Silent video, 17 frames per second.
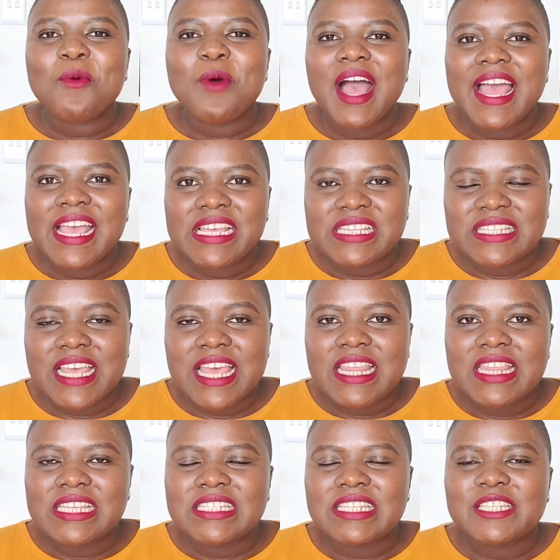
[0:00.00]
And why I
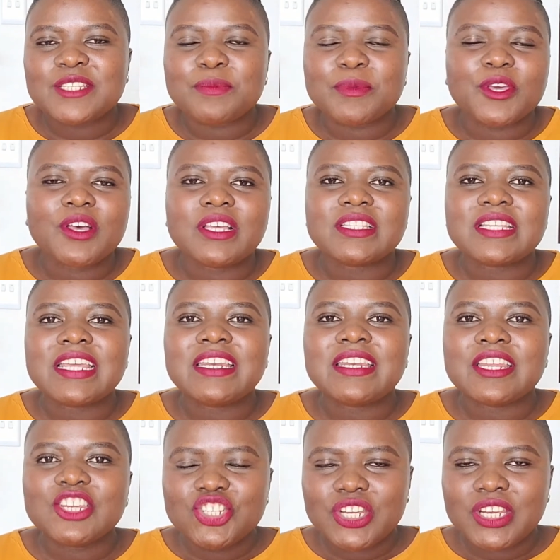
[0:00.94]
say this is because
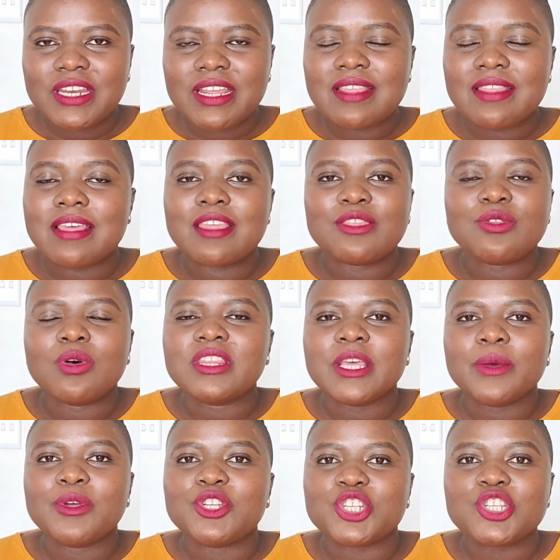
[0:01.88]
initially they
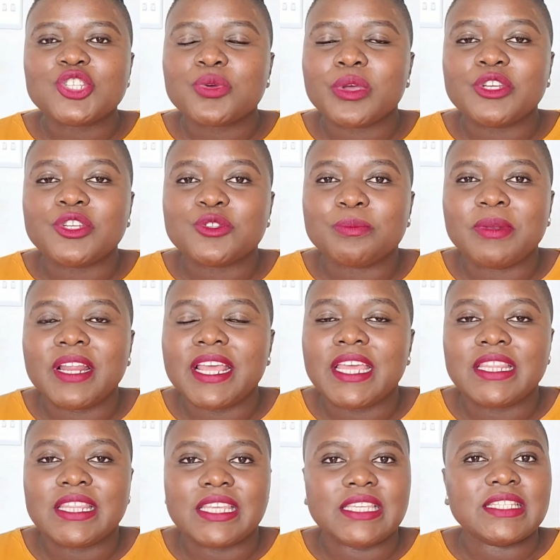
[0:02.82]
thought they were just going to
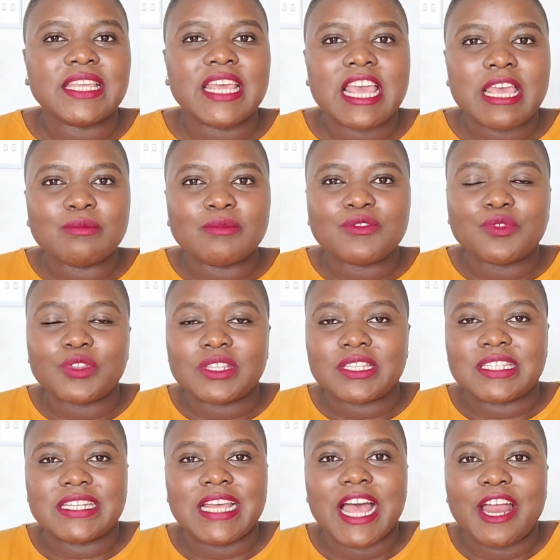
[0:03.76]
play these games for
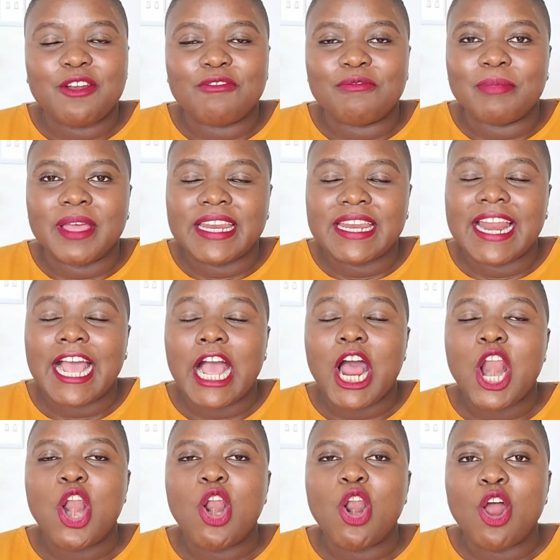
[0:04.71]
this ton of money,
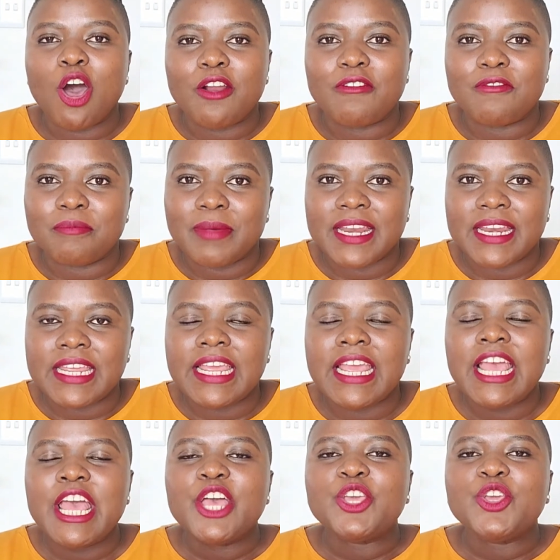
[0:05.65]
like a lot of
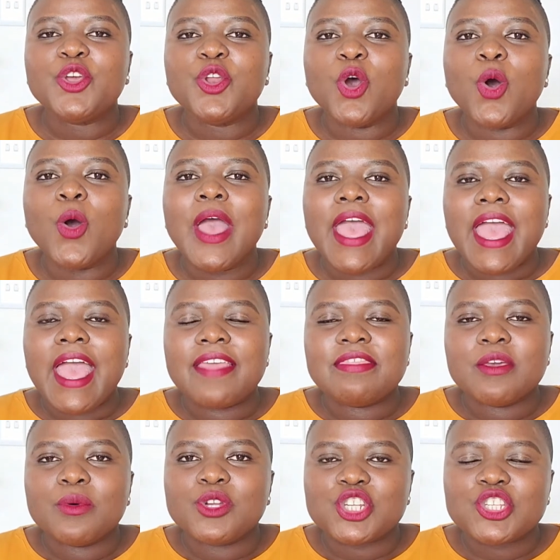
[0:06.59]
money,
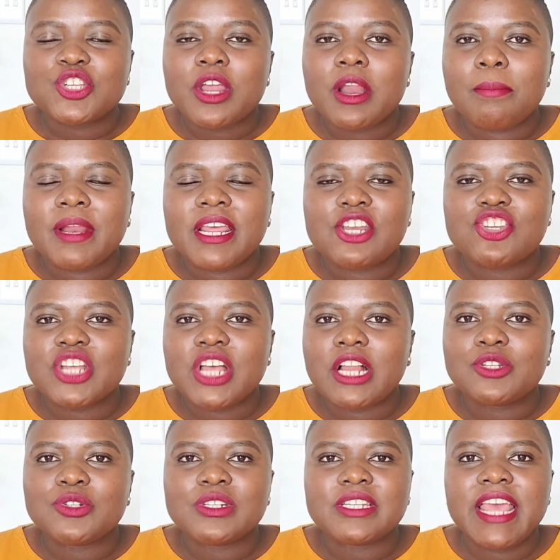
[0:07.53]
and they were just going to play
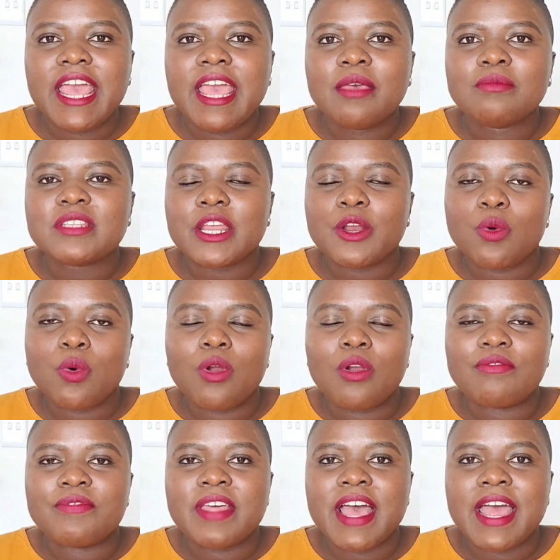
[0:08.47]
childhood games and
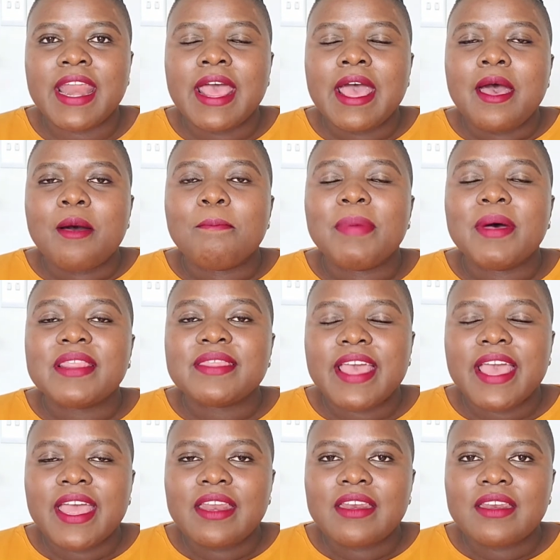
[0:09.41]
all of that.
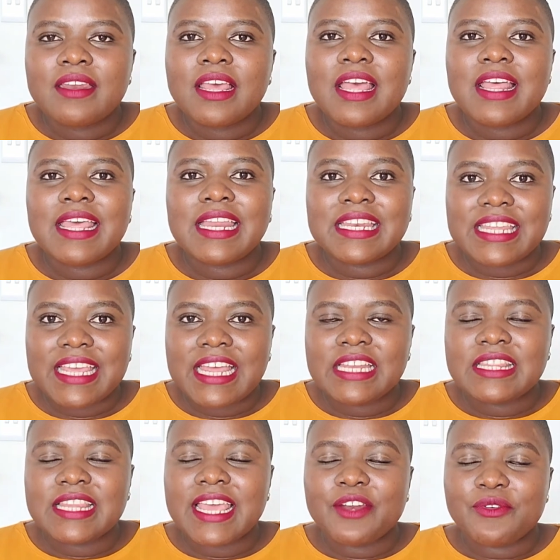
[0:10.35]
But then
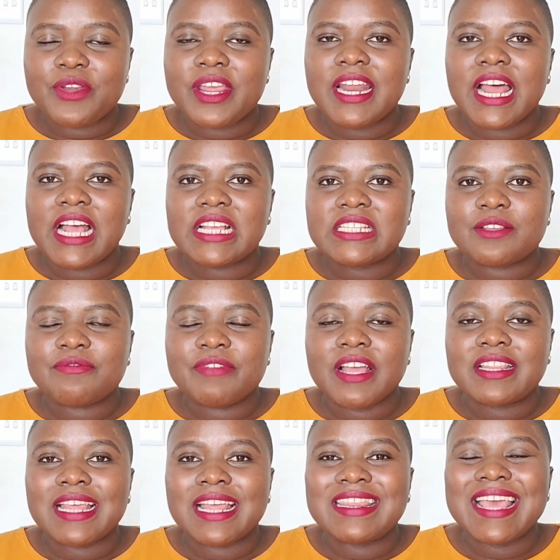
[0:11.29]
they realized the
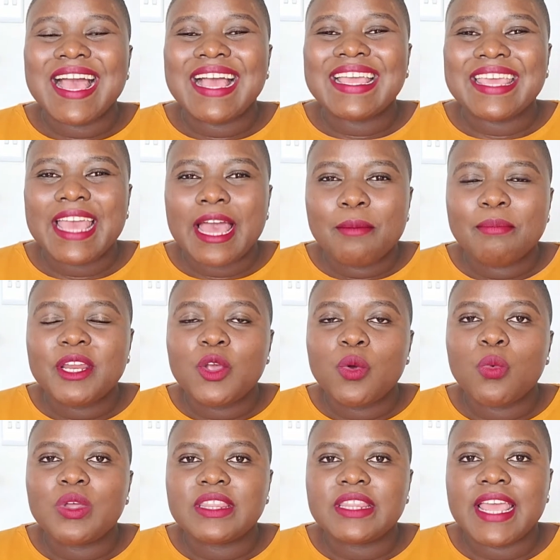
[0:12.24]
fact that they are
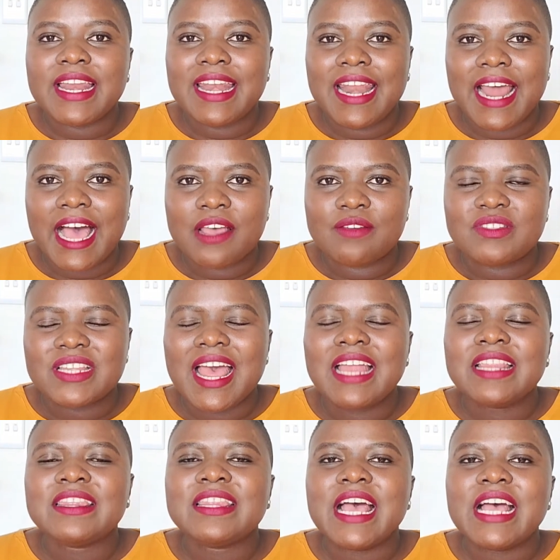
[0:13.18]
gambling with their lives.
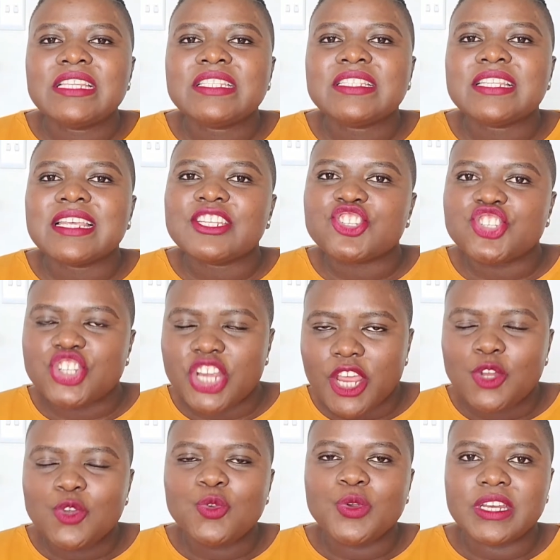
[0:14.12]
And that's
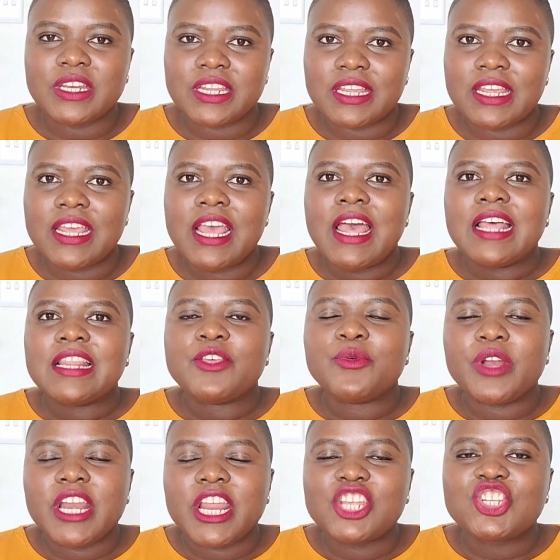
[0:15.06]
genuinely
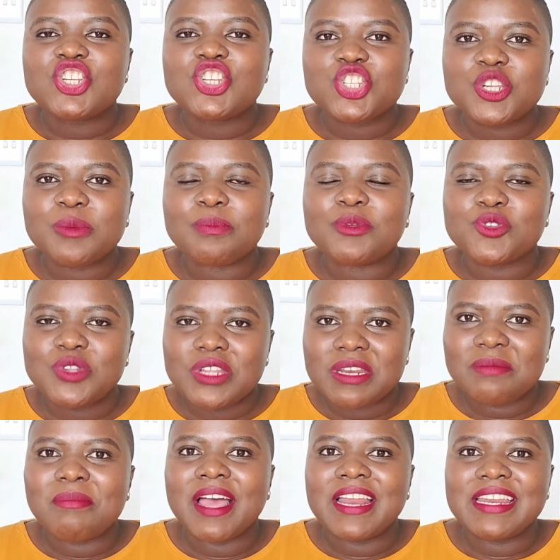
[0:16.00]
the relationship
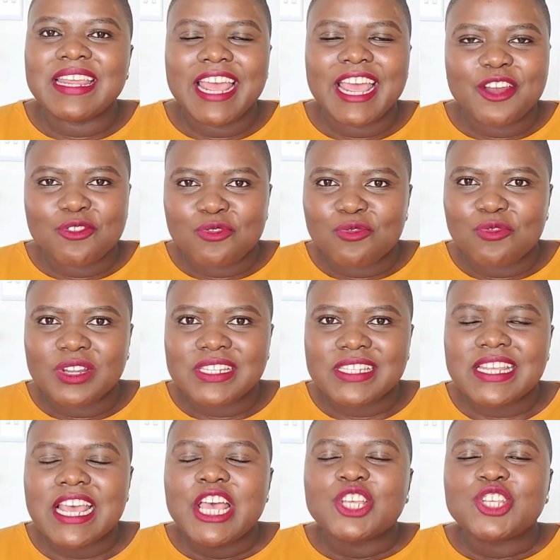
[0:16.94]
between money and
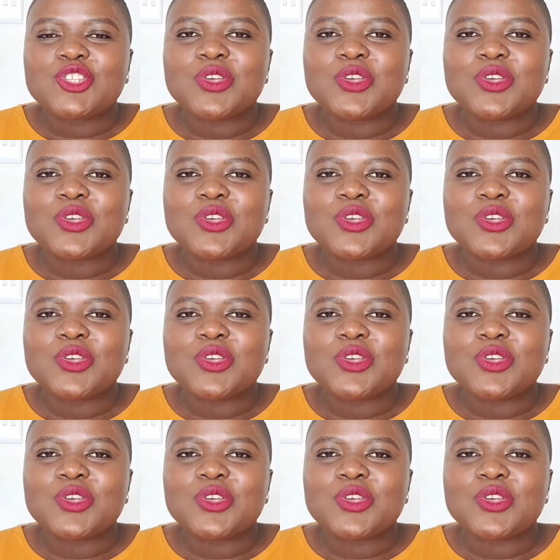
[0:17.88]
risk.